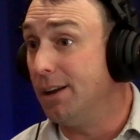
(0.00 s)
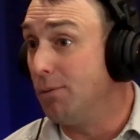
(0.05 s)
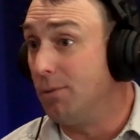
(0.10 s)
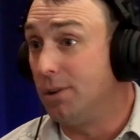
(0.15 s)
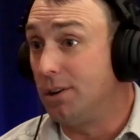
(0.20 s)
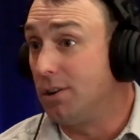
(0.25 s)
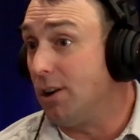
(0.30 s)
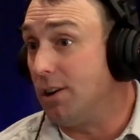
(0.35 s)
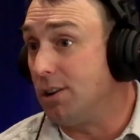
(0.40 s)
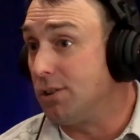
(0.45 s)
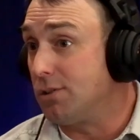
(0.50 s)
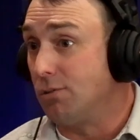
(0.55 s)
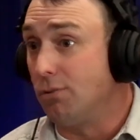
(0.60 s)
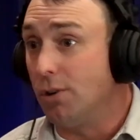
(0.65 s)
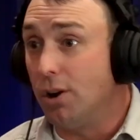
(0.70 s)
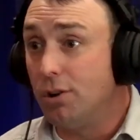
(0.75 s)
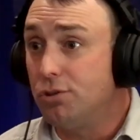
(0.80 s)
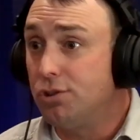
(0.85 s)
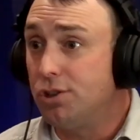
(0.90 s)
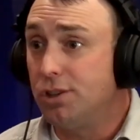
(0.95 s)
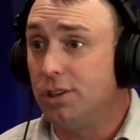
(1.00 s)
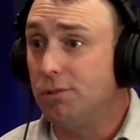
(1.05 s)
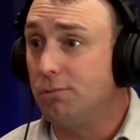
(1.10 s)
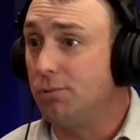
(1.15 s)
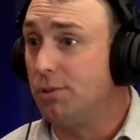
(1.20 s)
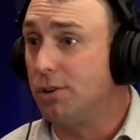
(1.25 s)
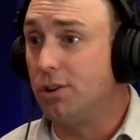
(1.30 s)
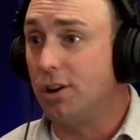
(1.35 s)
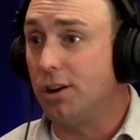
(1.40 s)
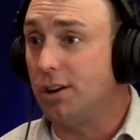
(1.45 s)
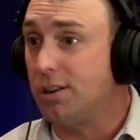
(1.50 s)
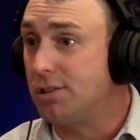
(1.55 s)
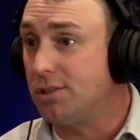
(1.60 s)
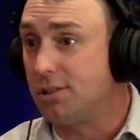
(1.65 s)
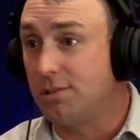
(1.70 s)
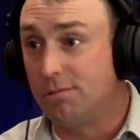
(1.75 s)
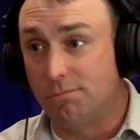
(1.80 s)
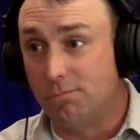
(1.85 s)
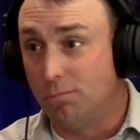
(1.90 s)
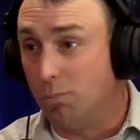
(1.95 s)
it would cause erosion, would
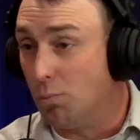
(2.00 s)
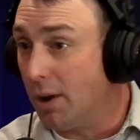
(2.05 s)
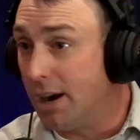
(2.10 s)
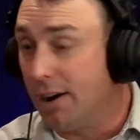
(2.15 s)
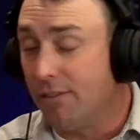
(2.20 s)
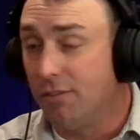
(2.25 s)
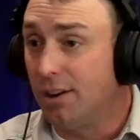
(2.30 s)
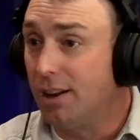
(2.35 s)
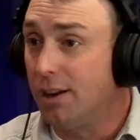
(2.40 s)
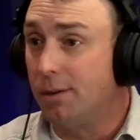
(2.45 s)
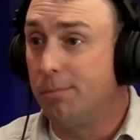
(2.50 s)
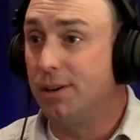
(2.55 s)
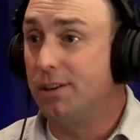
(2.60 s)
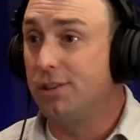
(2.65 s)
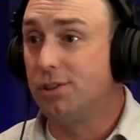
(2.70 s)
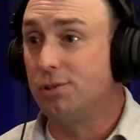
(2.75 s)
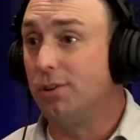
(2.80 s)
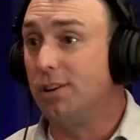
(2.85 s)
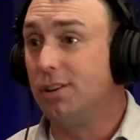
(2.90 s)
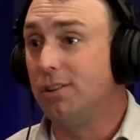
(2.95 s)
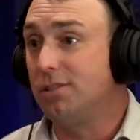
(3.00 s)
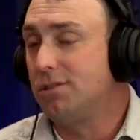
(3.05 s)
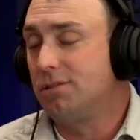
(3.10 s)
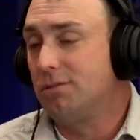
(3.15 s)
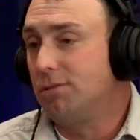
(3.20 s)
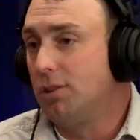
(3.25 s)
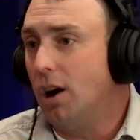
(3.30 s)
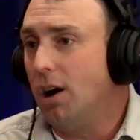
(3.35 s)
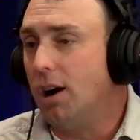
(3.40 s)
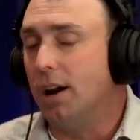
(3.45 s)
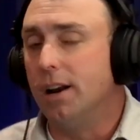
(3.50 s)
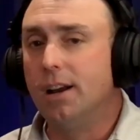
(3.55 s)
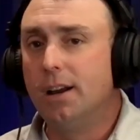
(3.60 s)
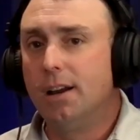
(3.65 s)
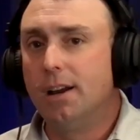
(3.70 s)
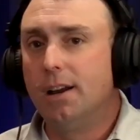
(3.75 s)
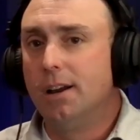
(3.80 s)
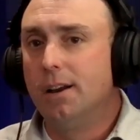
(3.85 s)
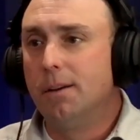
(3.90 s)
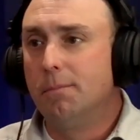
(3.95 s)
cause whatever little bit of soil's gone.
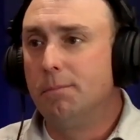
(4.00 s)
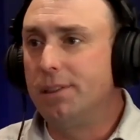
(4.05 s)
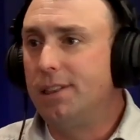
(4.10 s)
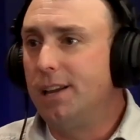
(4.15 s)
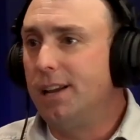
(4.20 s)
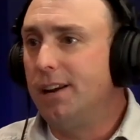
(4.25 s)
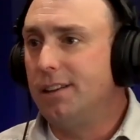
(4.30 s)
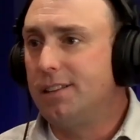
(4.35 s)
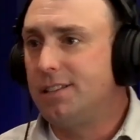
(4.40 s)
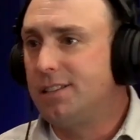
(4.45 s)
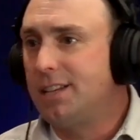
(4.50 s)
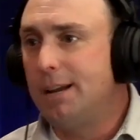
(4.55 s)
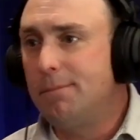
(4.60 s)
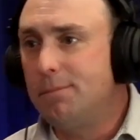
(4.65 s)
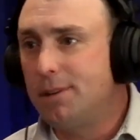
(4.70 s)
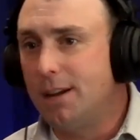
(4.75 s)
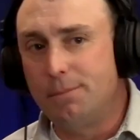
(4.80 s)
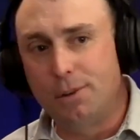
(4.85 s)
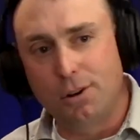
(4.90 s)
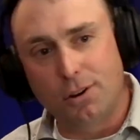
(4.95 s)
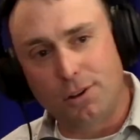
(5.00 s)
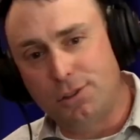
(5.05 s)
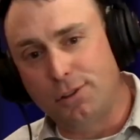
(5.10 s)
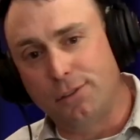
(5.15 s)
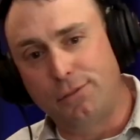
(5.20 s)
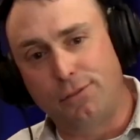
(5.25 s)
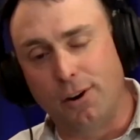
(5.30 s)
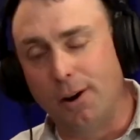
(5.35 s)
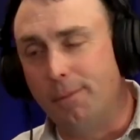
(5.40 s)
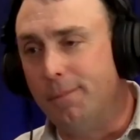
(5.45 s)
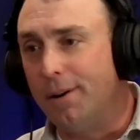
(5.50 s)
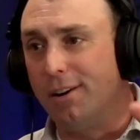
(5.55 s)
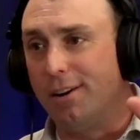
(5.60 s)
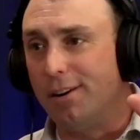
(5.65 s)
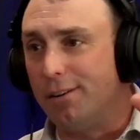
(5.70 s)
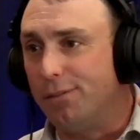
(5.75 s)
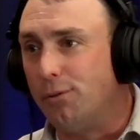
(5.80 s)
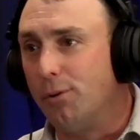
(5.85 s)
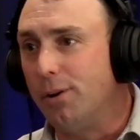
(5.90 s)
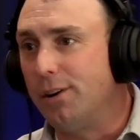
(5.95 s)
But then at the same time, you're also farming
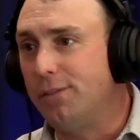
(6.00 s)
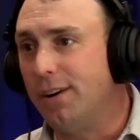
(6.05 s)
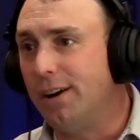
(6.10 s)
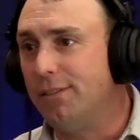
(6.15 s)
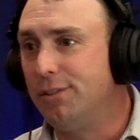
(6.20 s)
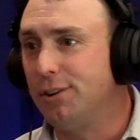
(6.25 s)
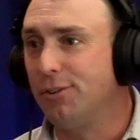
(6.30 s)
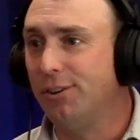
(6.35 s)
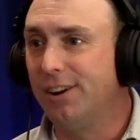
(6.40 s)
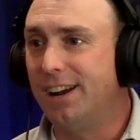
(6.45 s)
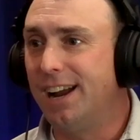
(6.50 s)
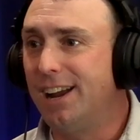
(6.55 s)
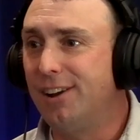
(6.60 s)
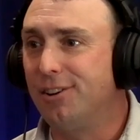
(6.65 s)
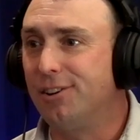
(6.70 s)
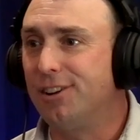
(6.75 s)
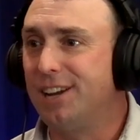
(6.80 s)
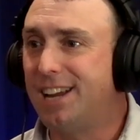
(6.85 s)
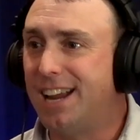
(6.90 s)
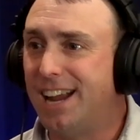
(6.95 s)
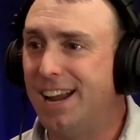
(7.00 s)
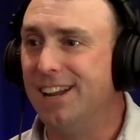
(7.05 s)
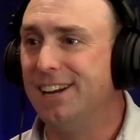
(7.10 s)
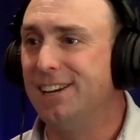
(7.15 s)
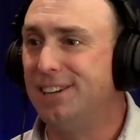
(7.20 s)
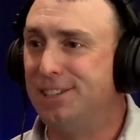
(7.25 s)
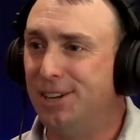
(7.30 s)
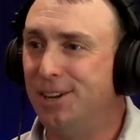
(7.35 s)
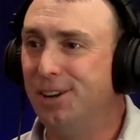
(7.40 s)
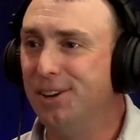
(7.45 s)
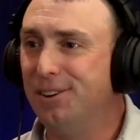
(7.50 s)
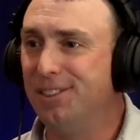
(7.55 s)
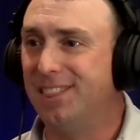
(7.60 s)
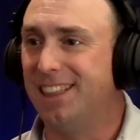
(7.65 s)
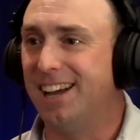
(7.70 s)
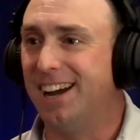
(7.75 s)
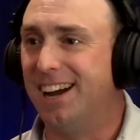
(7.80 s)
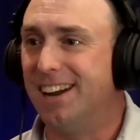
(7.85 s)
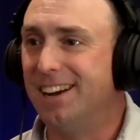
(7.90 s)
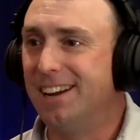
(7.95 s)
on a 45-degree angle. You can't do
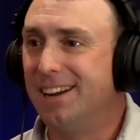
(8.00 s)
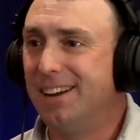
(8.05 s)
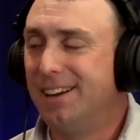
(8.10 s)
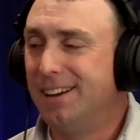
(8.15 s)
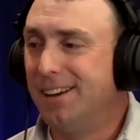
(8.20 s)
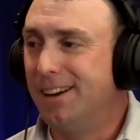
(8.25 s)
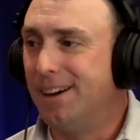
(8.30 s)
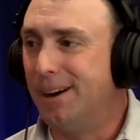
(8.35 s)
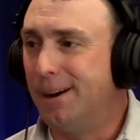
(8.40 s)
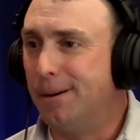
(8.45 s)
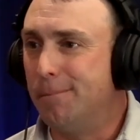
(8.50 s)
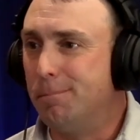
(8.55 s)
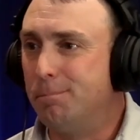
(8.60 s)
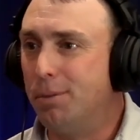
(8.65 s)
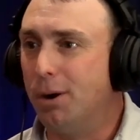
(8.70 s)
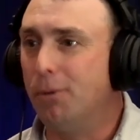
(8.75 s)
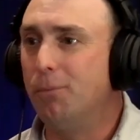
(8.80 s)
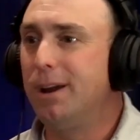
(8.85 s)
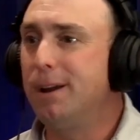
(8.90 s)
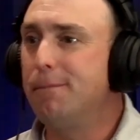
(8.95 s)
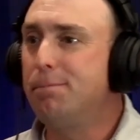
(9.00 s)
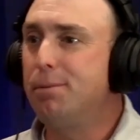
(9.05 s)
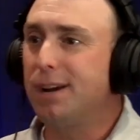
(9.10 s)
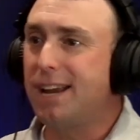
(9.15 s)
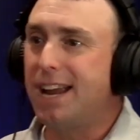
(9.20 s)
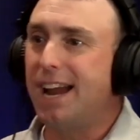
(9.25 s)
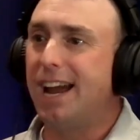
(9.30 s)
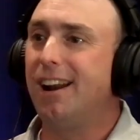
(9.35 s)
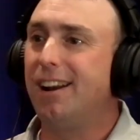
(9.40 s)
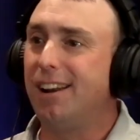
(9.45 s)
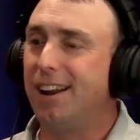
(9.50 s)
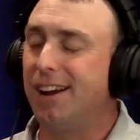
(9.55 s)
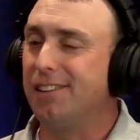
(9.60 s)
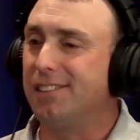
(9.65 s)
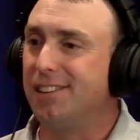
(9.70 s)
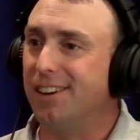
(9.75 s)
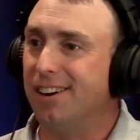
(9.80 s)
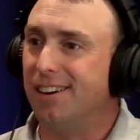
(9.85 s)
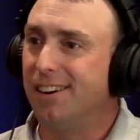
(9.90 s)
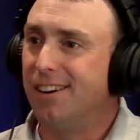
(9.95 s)
that. But we could put cattle
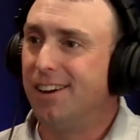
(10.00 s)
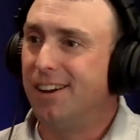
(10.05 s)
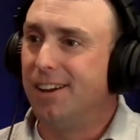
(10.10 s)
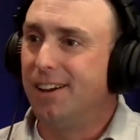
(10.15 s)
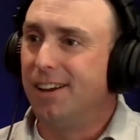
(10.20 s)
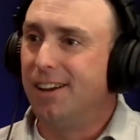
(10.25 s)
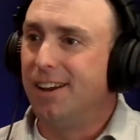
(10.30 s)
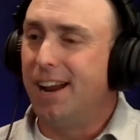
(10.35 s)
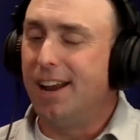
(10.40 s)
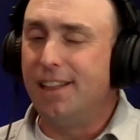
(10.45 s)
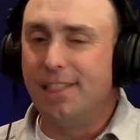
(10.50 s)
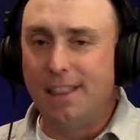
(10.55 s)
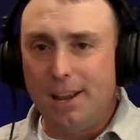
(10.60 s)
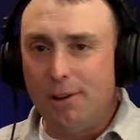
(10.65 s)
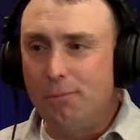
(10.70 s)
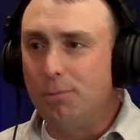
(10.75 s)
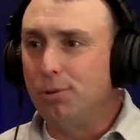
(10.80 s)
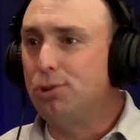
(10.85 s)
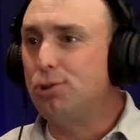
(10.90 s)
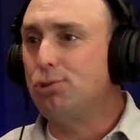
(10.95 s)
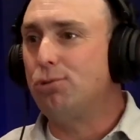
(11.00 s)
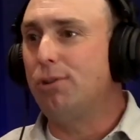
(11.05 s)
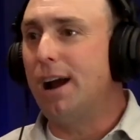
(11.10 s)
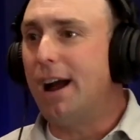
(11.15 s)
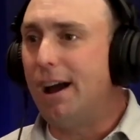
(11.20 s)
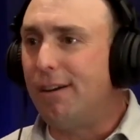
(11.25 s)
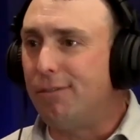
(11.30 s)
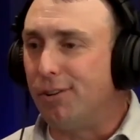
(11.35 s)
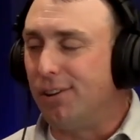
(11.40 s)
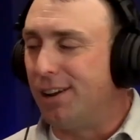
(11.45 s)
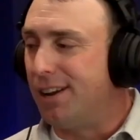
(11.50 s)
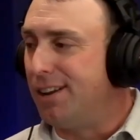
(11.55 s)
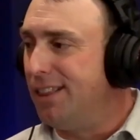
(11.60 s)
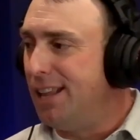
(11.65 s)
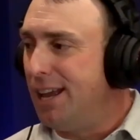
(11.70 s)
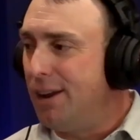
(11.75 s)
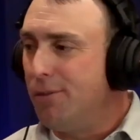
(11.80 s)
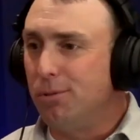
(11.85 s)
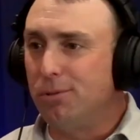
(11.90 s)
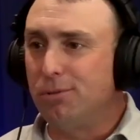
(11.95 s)
out there, and they will travel, and
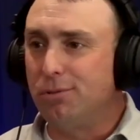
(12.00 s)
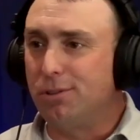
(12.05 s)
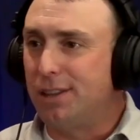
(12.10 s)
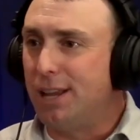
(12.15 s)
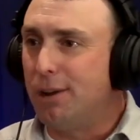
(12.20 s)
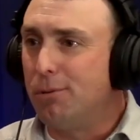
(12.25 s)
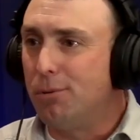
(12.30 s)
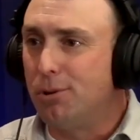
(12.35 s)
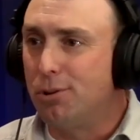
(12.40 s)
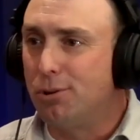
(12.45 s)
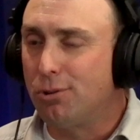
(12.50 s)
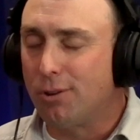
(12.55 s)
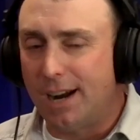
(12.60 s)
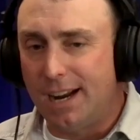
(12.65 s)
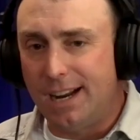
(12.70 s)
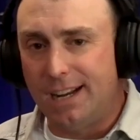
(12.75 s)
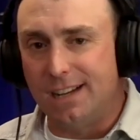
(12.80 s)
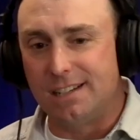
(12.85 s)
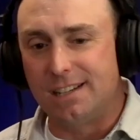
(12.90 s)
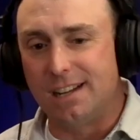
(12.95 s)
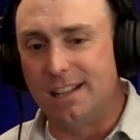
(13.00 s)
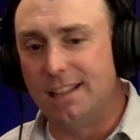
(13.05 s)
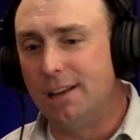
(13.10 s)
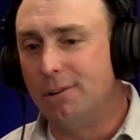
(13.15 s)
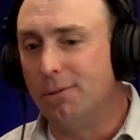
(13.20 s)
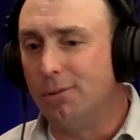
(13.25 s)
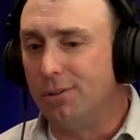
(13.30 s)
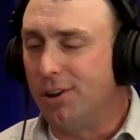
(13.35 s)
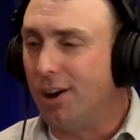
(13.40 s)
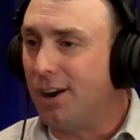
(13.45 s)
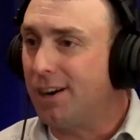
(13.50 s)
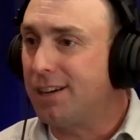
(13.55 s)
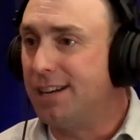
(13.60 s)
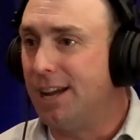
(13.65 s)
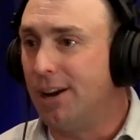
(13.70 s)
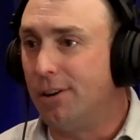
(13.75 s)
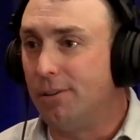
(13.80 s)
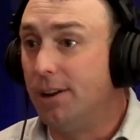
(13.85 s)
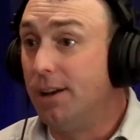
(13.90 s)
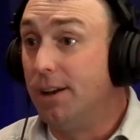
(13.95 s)
they will graze, and they will knock
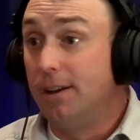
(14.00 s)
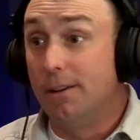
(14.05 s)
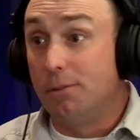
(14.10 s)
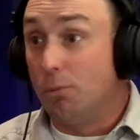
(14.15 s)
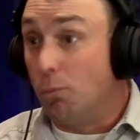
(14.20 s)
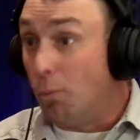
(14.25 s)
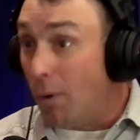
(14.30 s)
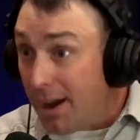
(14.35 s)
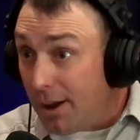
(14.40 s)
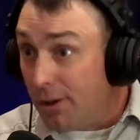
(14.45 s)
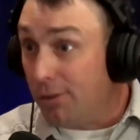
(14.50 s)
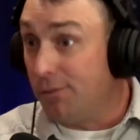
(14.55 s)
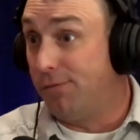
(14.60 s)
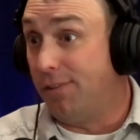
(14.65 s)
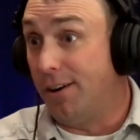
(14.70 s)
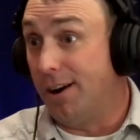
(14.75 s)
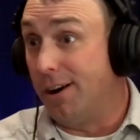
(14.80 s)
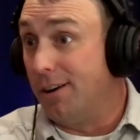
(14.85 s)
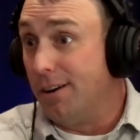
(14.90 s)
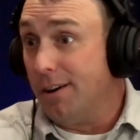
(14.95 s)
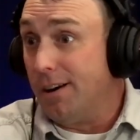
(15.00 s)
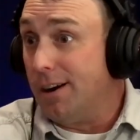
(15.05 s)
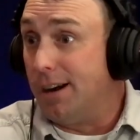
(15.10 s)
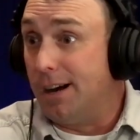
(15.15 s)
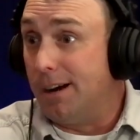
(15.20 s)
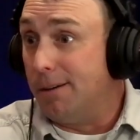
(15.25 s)
down wildfire